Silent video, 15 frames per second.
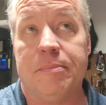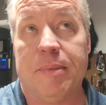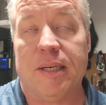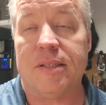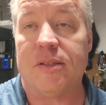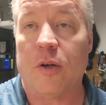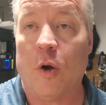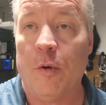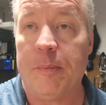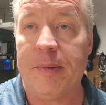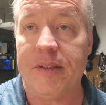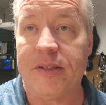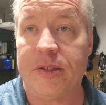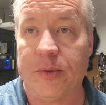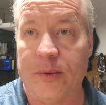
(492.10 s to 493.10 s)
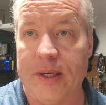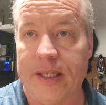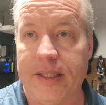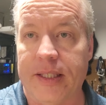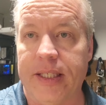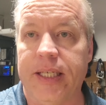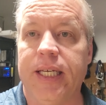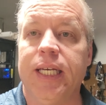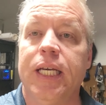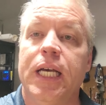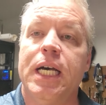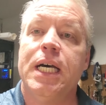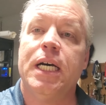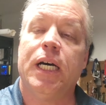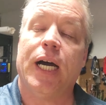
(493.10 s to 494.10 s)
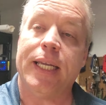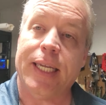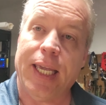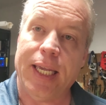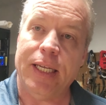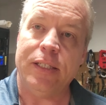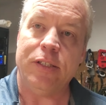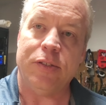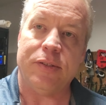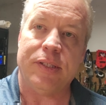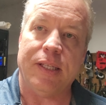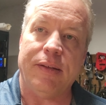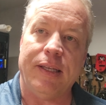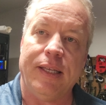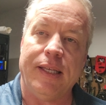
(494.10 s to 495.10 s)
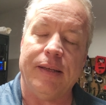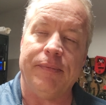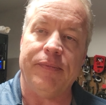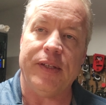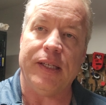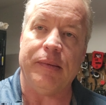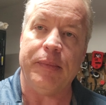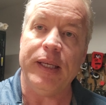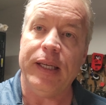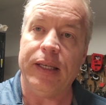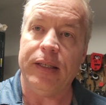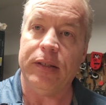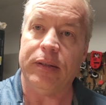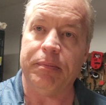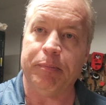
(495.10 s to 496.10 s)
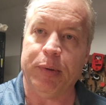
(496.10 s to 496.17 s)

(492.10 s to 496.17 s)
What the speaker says: bus opens correctly, I can use the NVMe